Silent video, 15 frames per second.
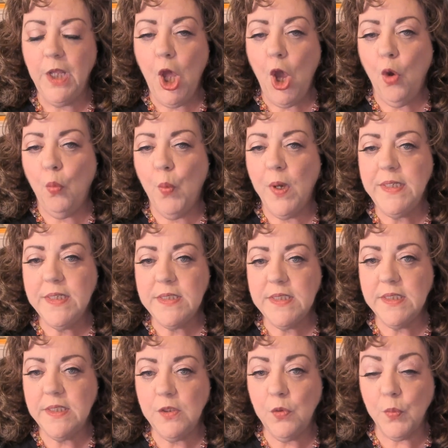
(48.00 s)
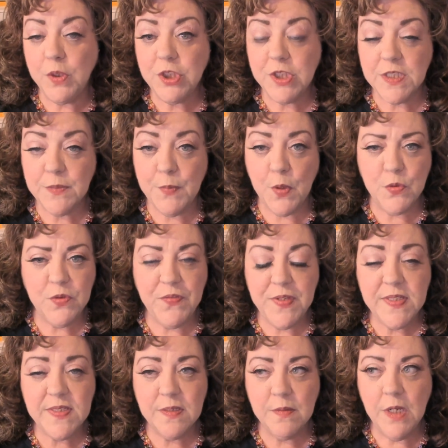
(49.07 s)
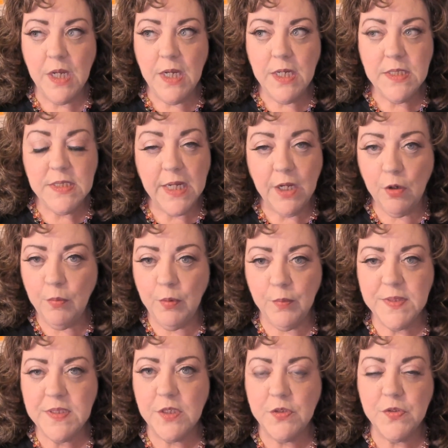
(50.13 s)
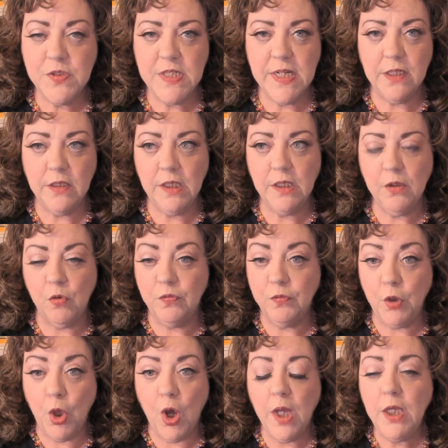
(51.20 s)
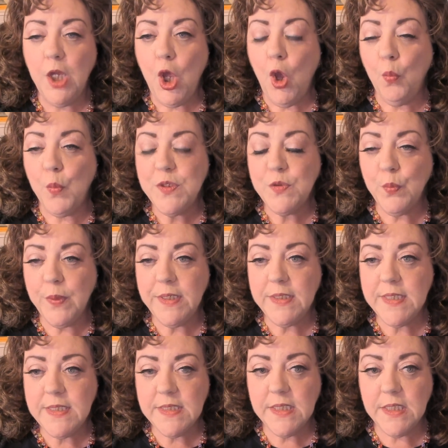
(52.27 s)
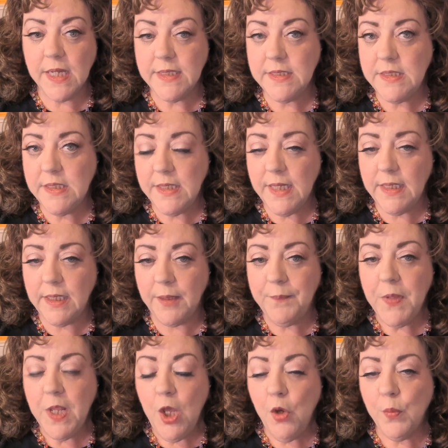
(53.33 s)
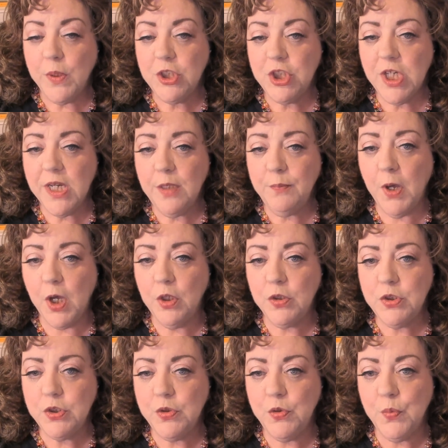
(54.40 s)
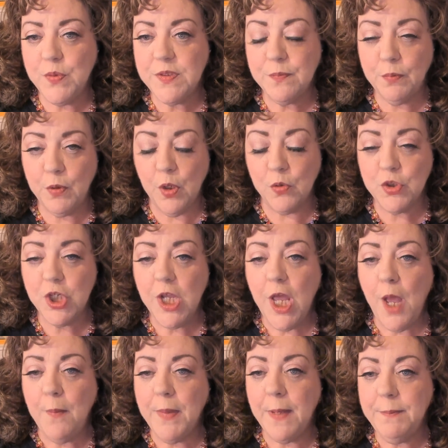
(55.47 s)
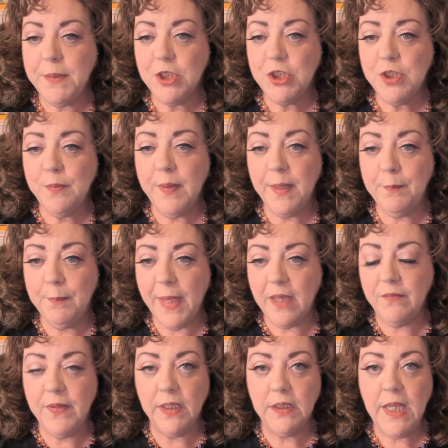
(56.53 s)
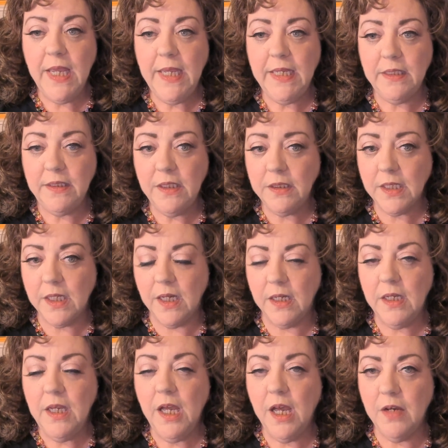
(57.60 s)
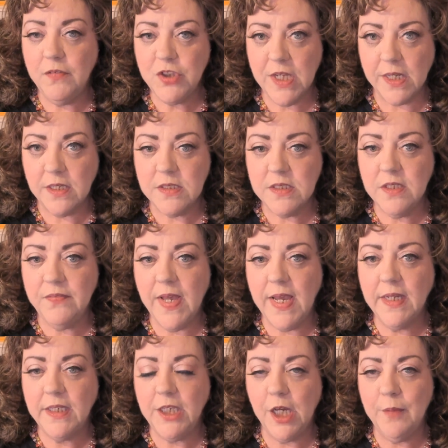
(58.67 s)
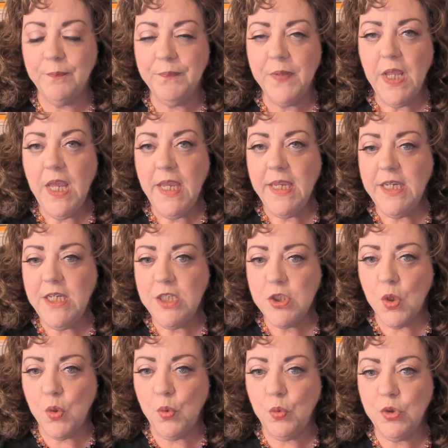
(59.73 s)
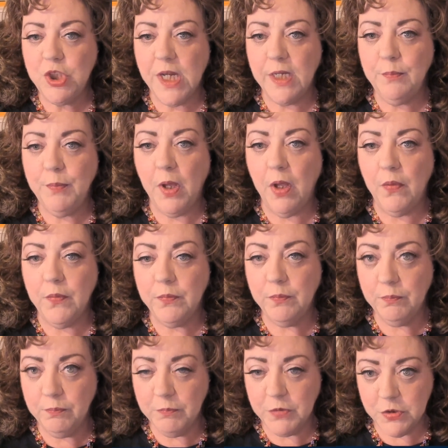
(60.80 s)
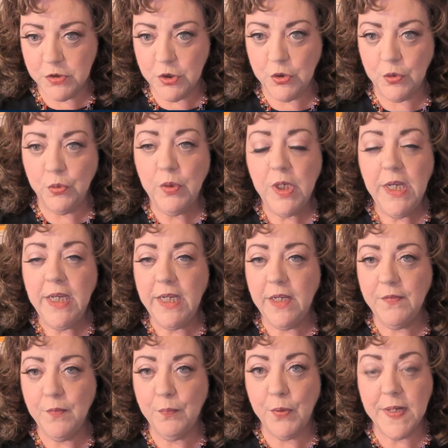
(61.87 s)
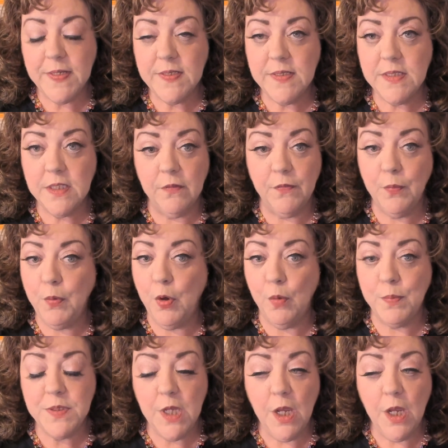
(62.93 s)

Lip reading: One incident which exposed this terrible misunderstanding or flaw was witnessed in 1980 when John Paul II was approached by Bishop Pavel Hanilka of Czechoslovakia. He told John Paul II, in the presence of the Pope's